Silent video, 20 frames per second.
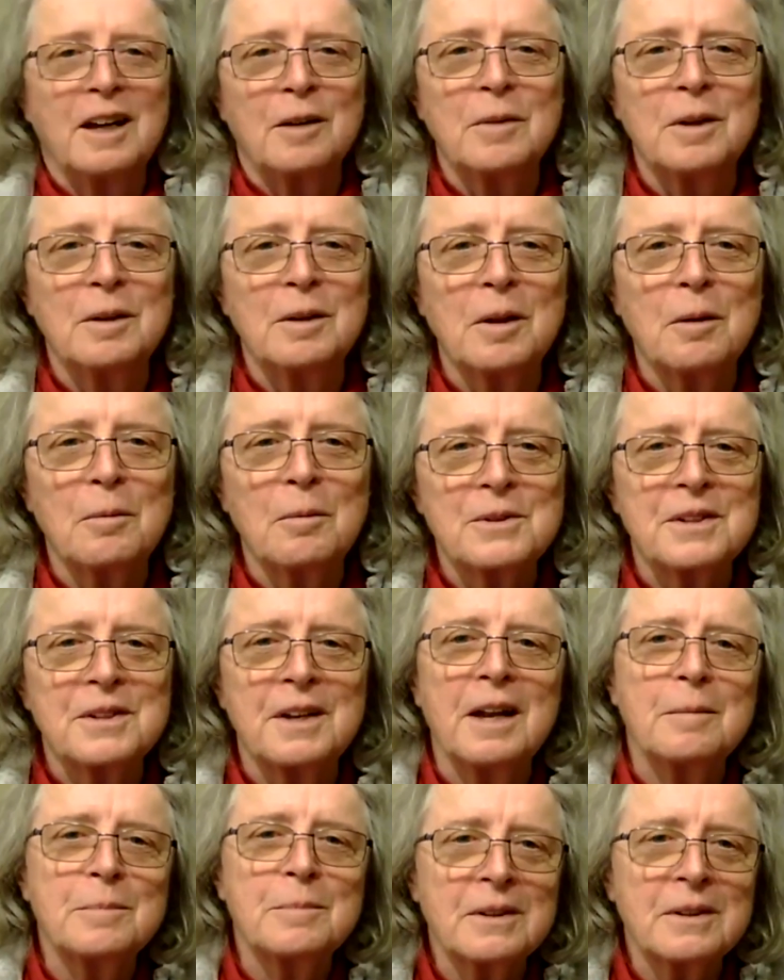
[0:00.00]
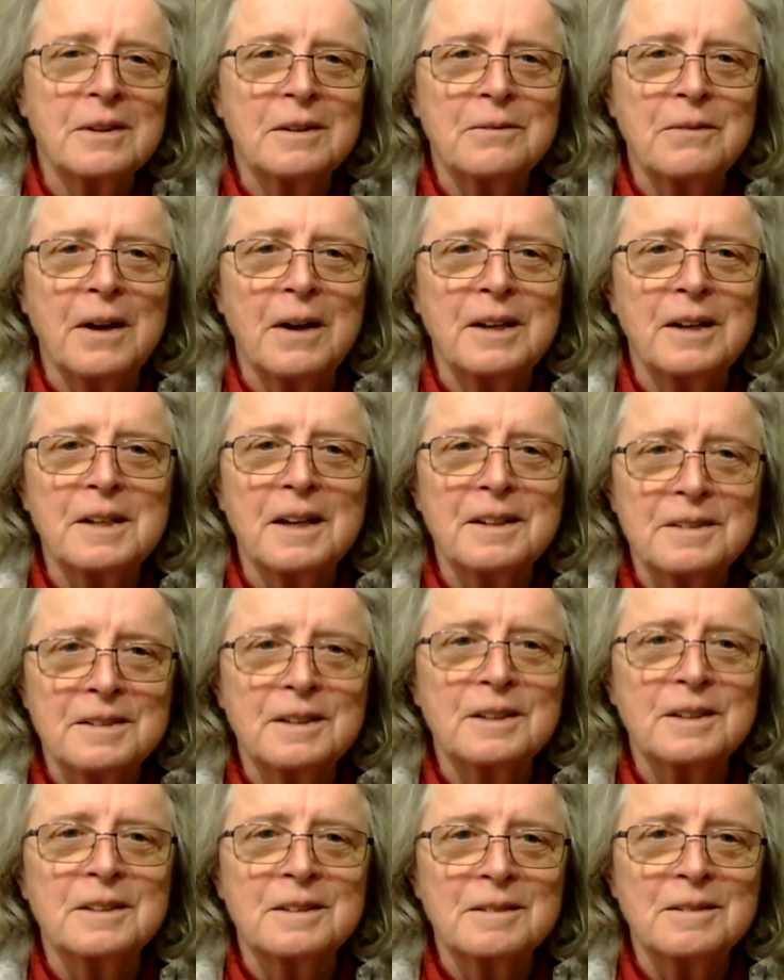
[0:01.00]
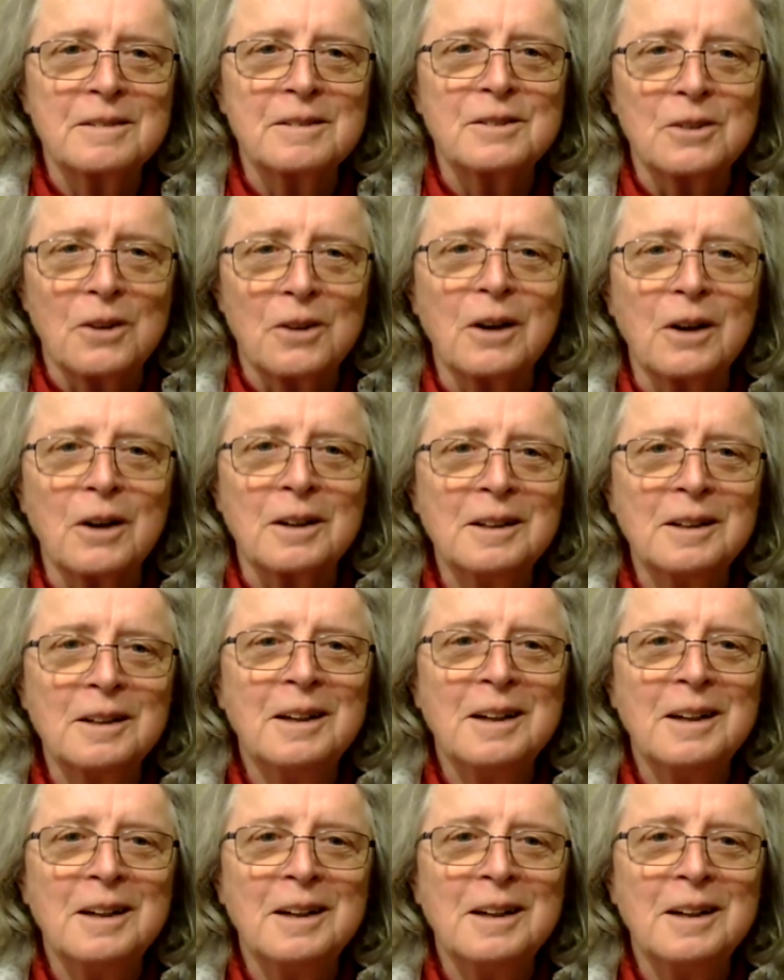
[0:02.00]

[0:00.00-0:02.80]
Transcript: And we, that was an absolutely fantastic talk.